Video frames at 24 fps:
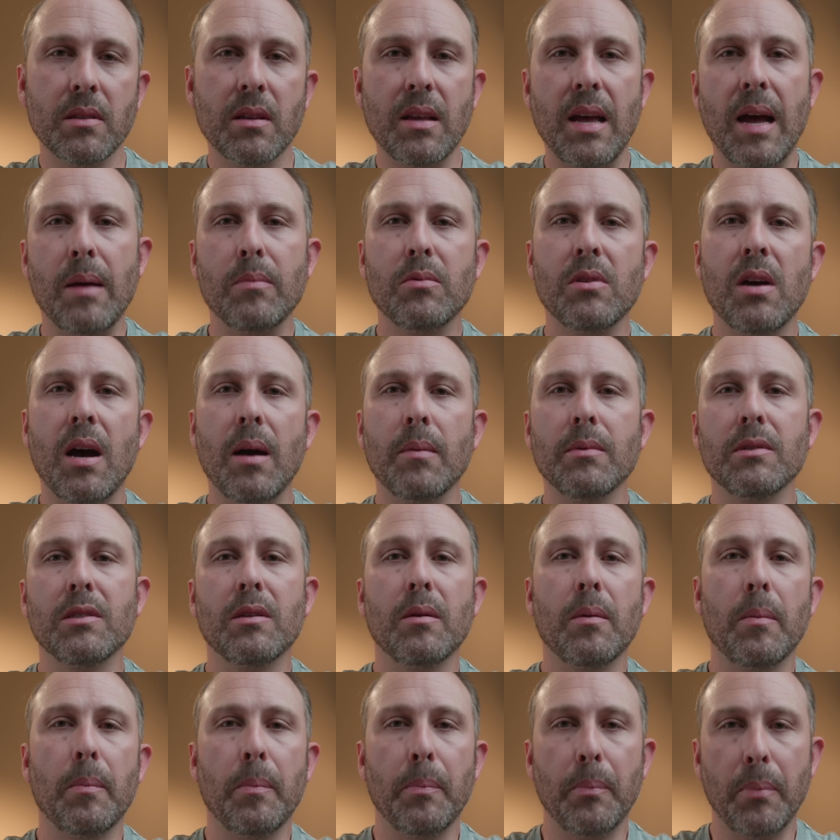laptops,
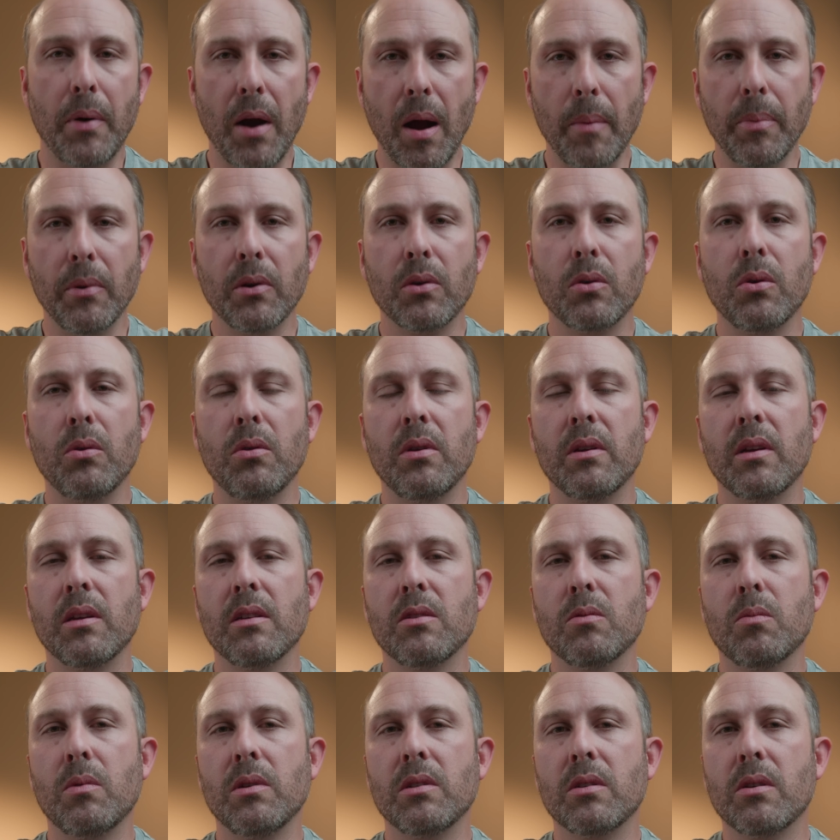proper cooling
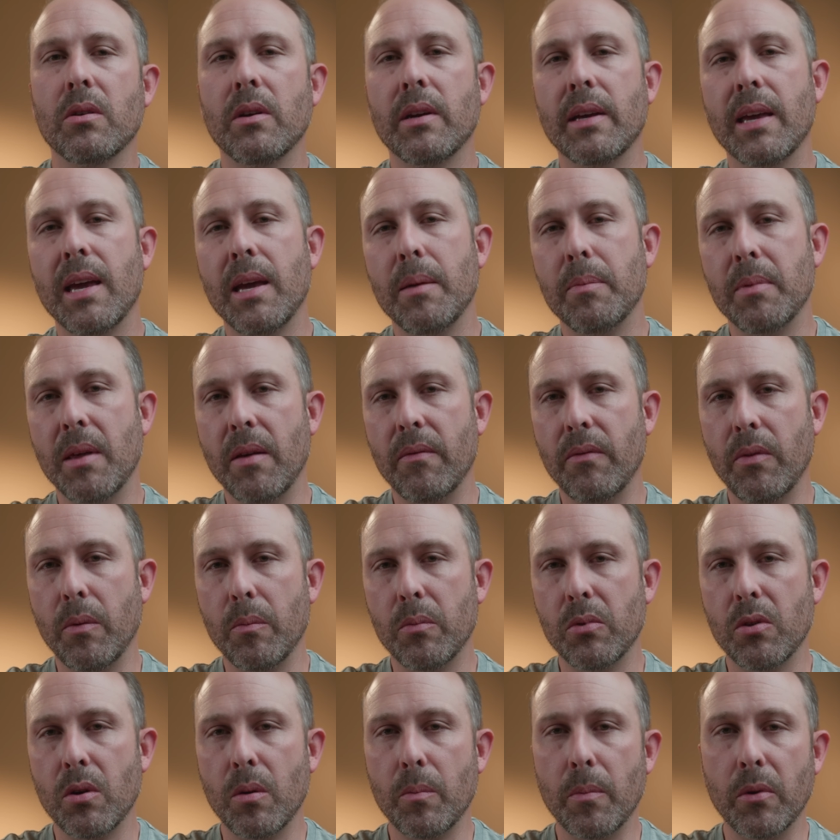is what's going to keep them
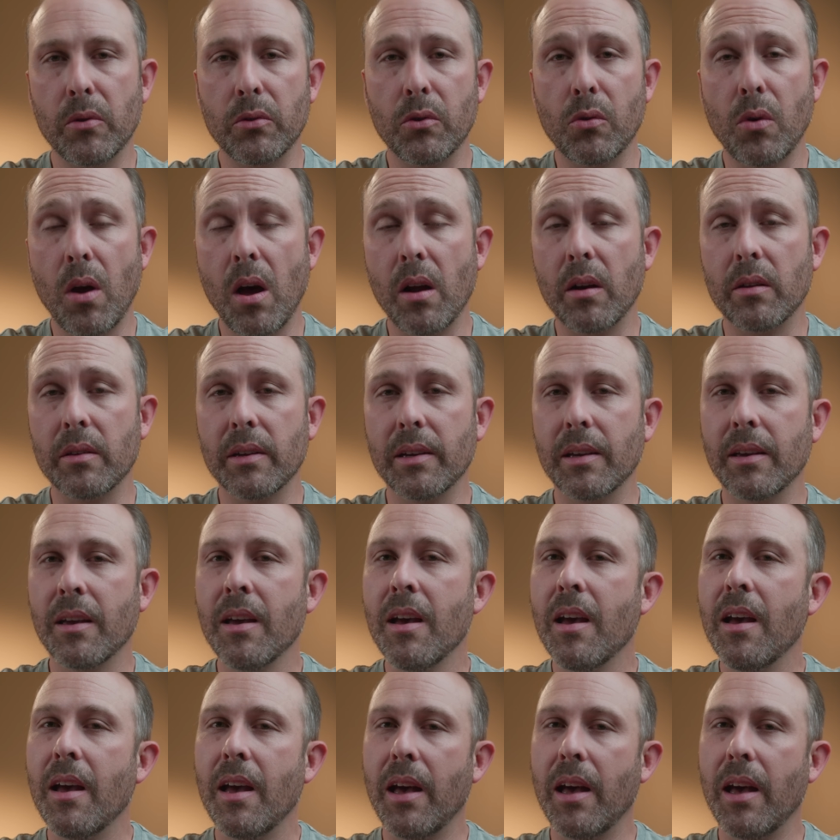from thermal throttling,